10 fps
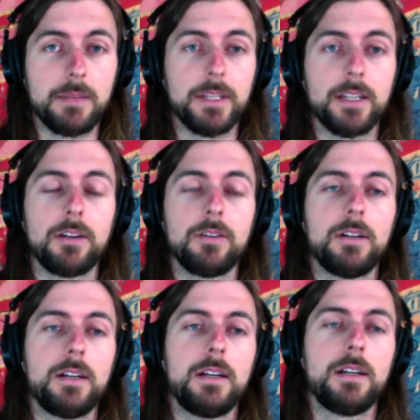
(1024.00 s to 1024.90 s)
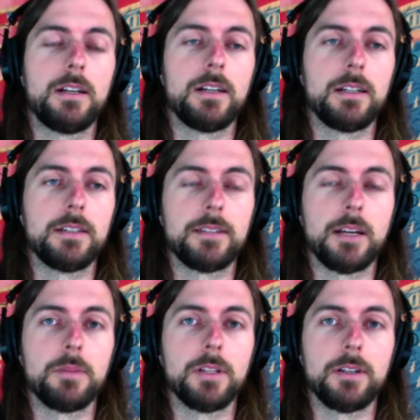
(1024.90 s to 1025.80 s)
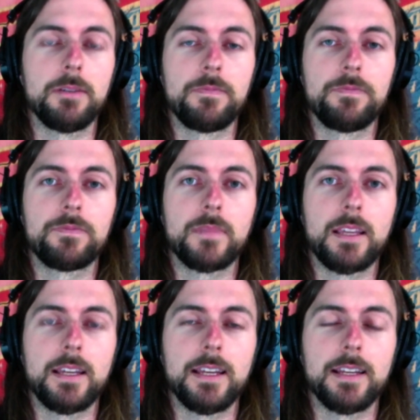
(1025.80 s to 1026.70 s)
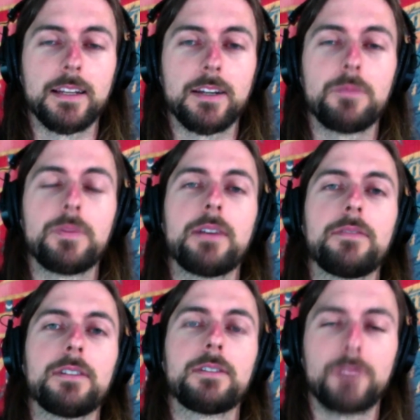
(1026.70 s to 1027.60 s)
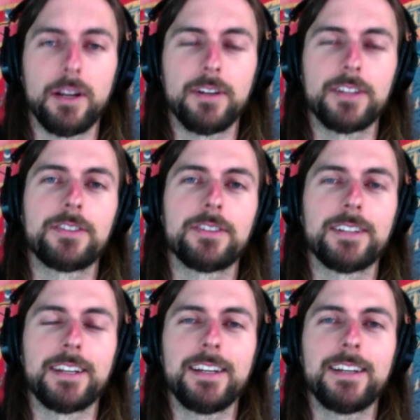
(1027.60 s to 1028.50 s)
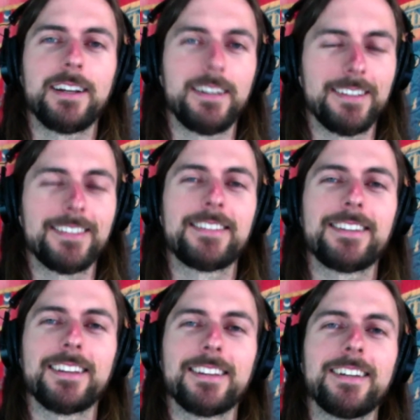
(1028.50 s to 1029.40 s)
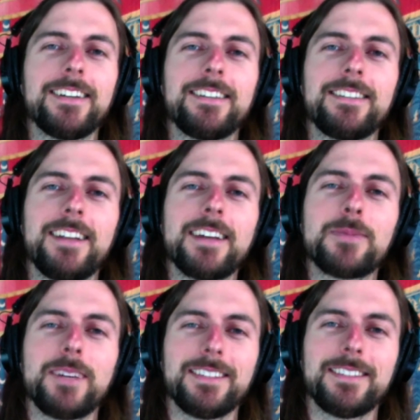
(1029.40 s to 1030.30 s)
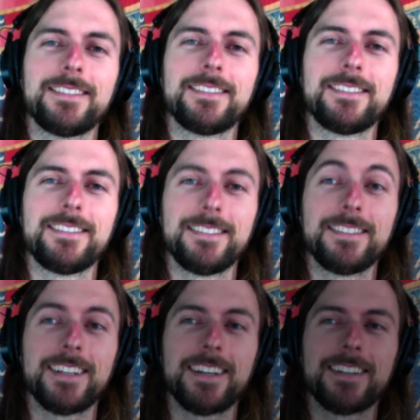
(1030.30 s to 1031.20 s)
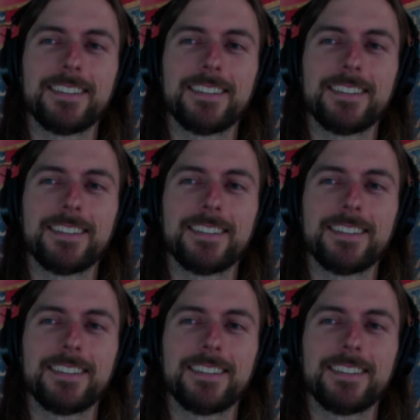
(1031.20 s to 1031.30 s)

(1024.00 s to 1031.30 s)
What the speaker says: know down below. And I hope you have a great rest of your day, and I'll see you on the next one. Take care.